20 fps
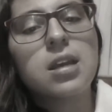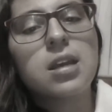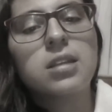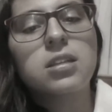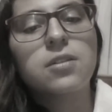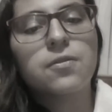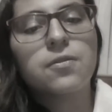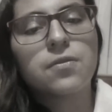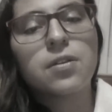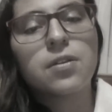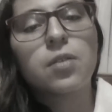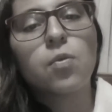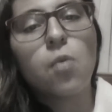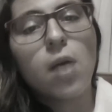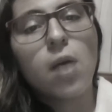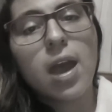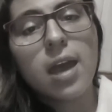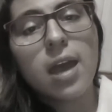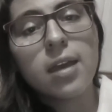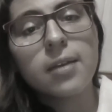a different
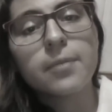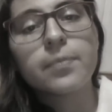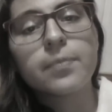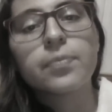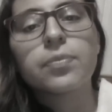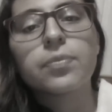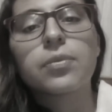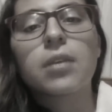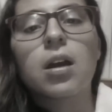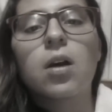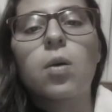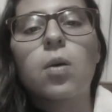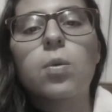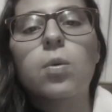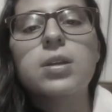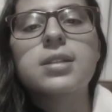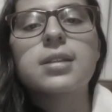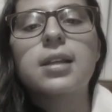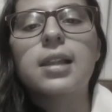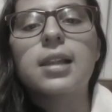way,
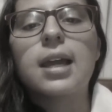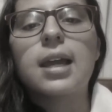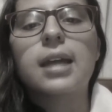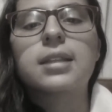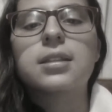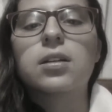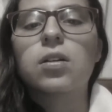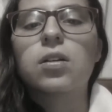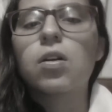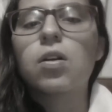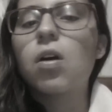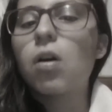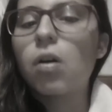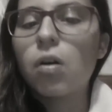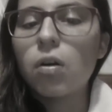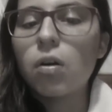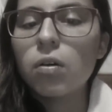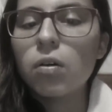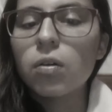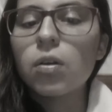we select
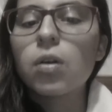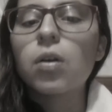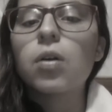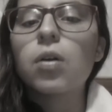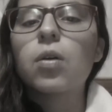Coco,